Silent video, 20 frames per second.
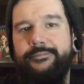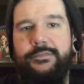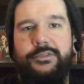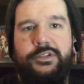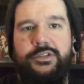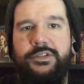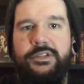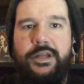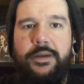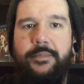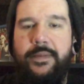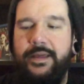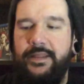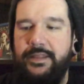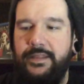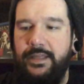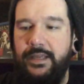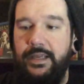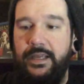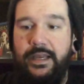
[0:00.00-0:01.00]
It's just not my
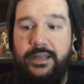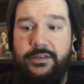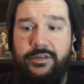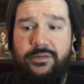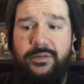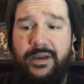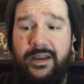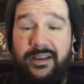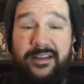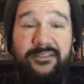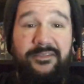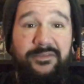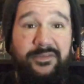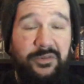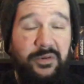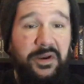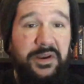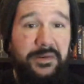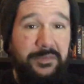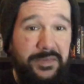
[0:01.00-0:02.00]
thing. I do have
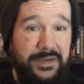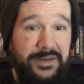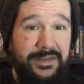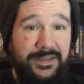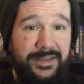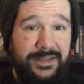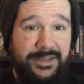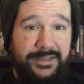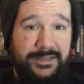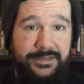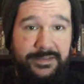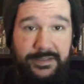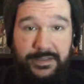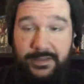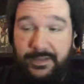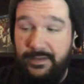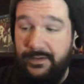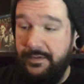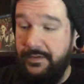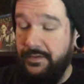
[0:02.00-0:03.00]
quite a bit of these
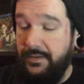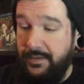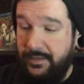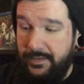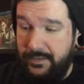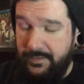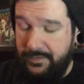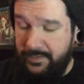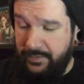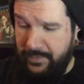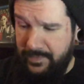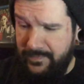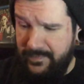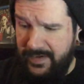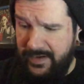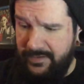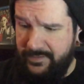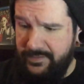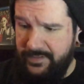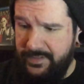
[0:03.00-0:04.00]
Scream
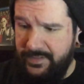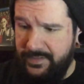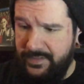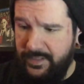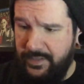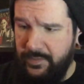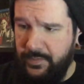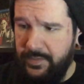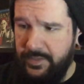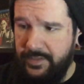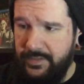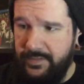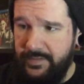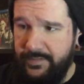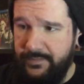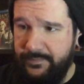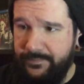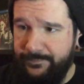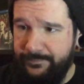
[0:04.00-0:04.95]
Factory Steelbooks.